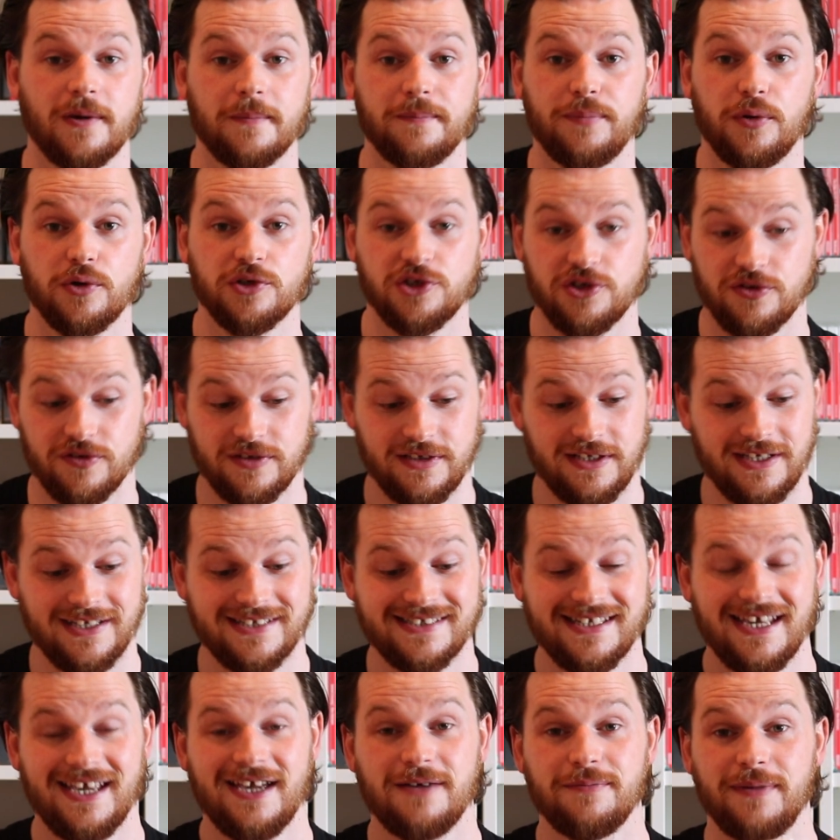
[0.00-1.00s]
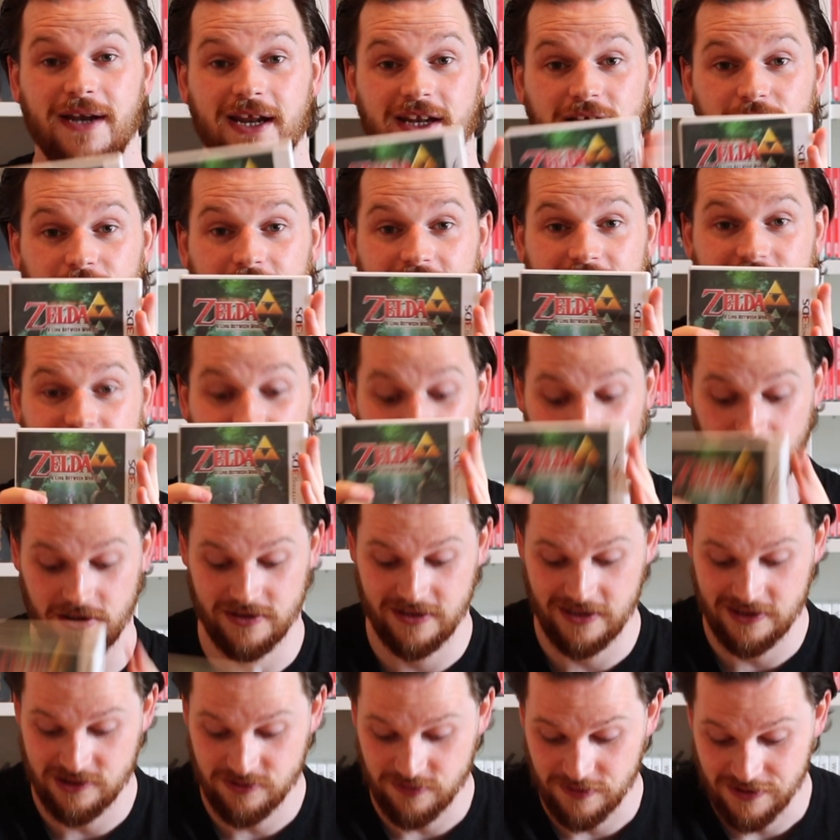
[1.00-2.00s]
I'm butchering this, but anyway, she got
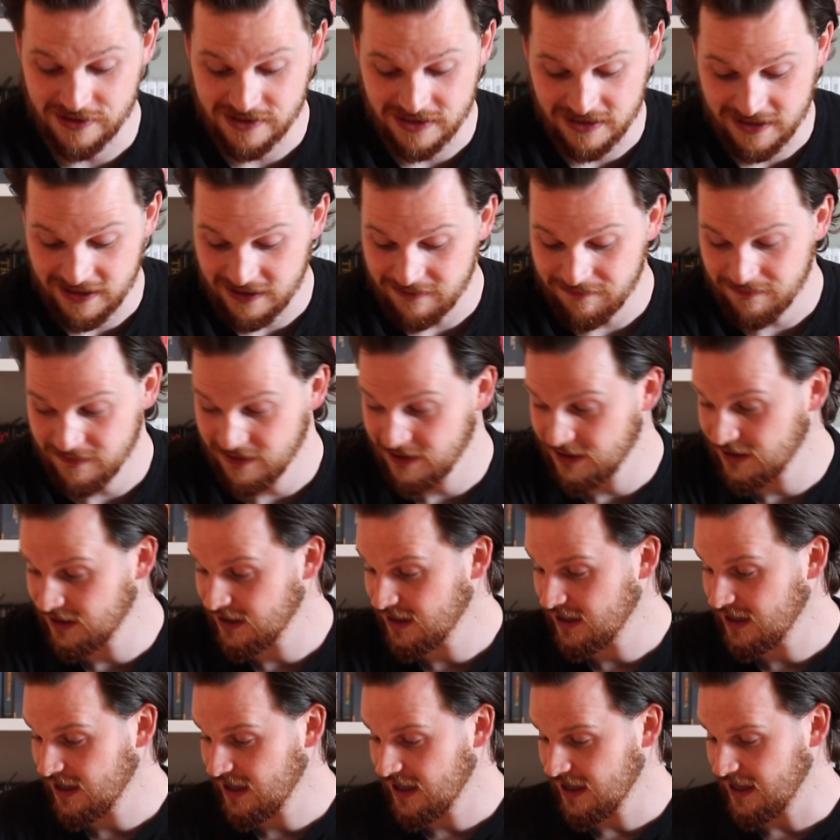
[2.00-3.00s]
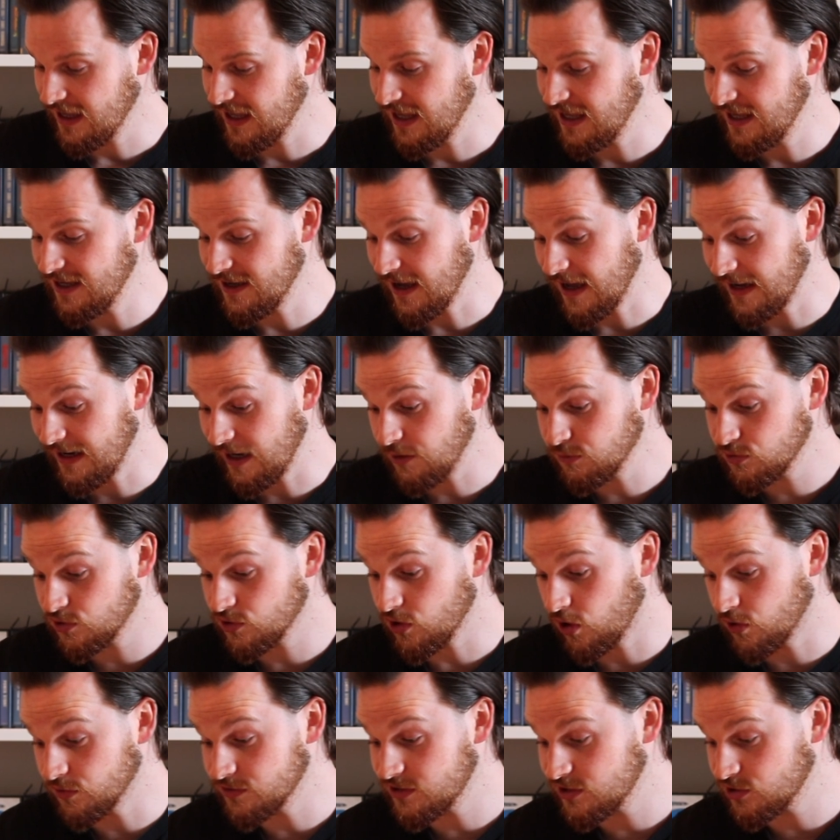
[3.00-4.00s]
this recently. And now
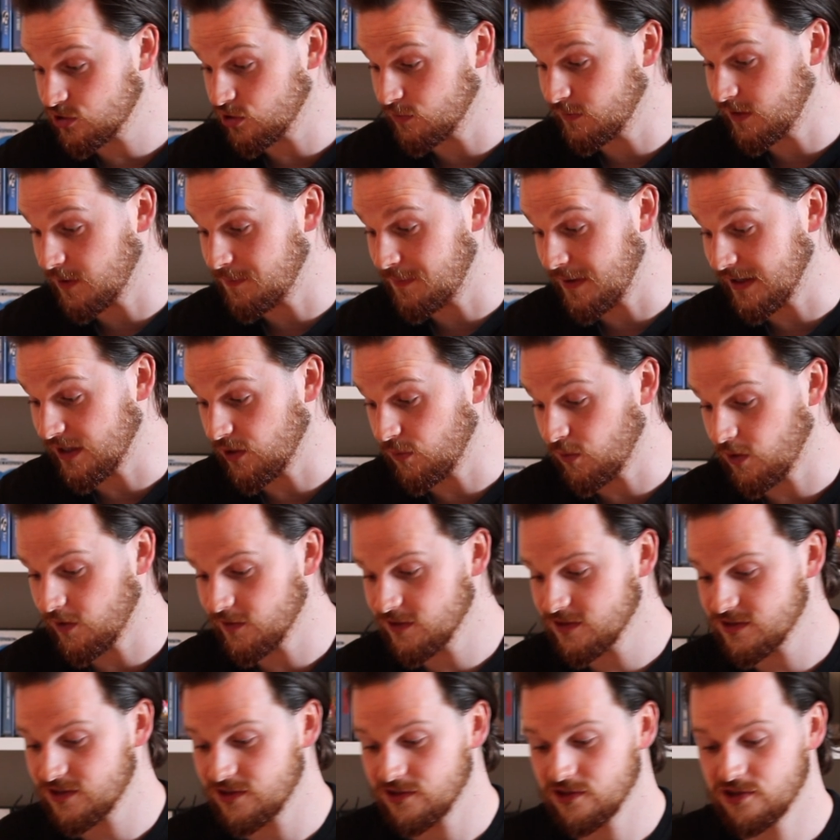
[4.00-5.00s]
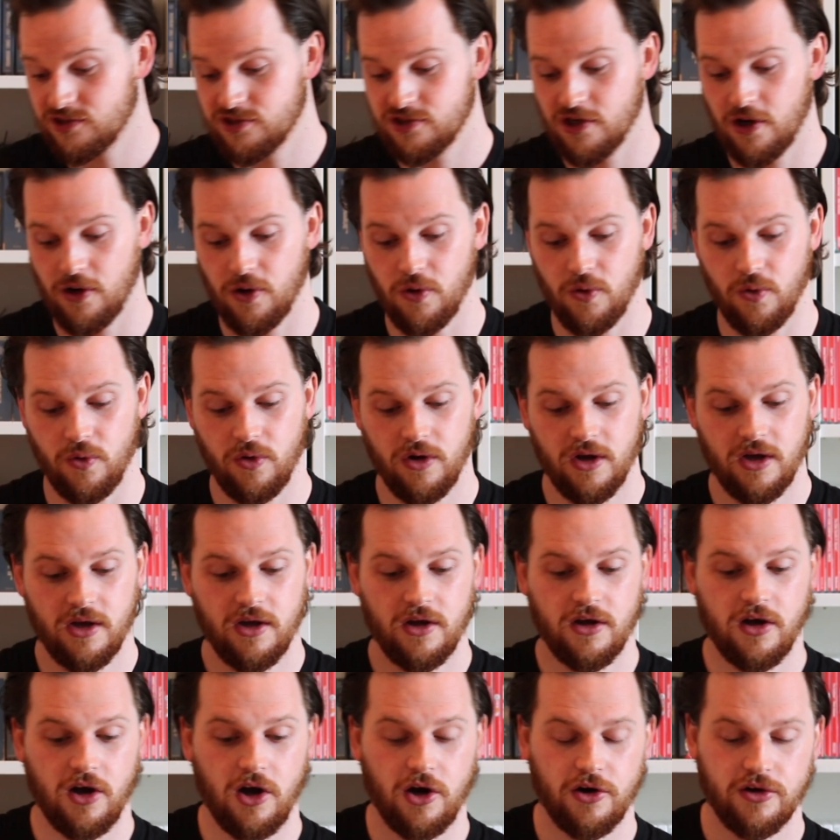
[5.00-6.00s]
onto some of the bigger ones. So
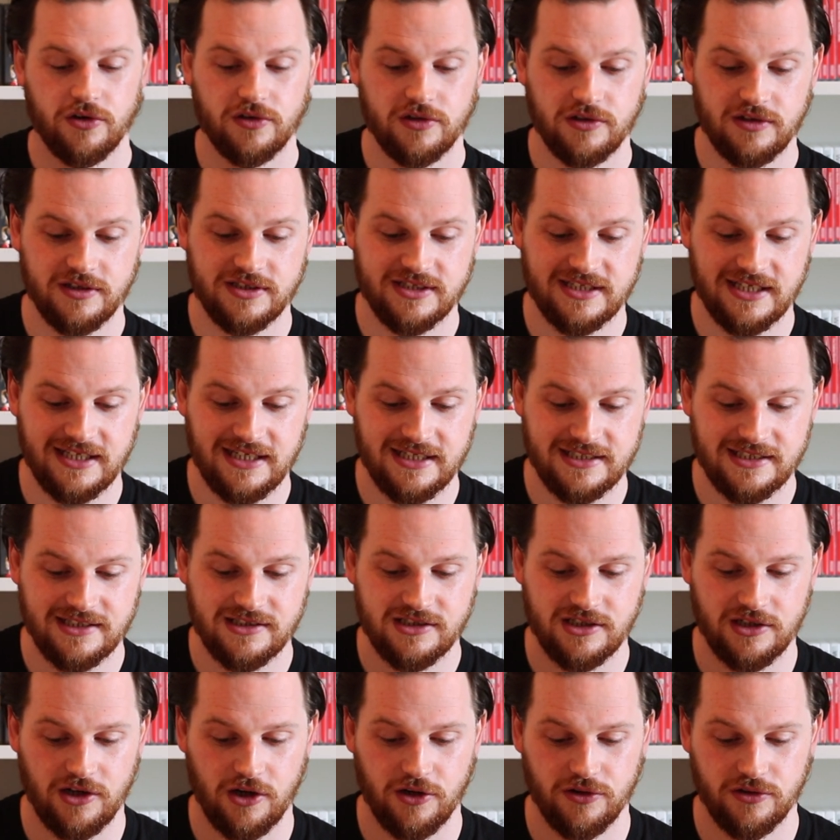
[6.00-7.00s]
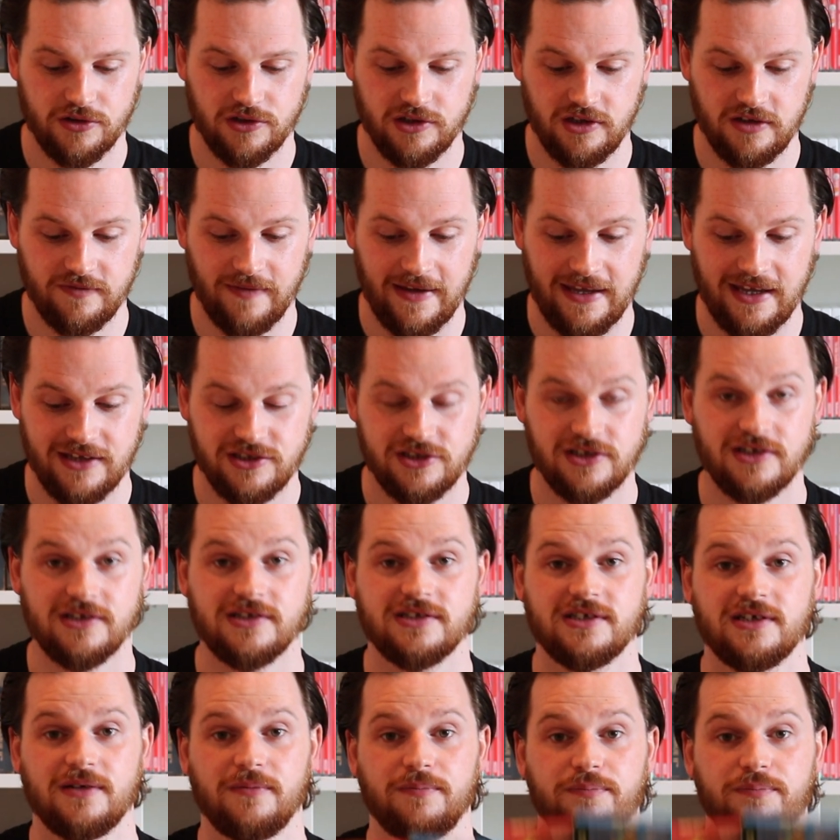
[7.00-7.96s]
Oracle of Seasons and Oracle of Ages,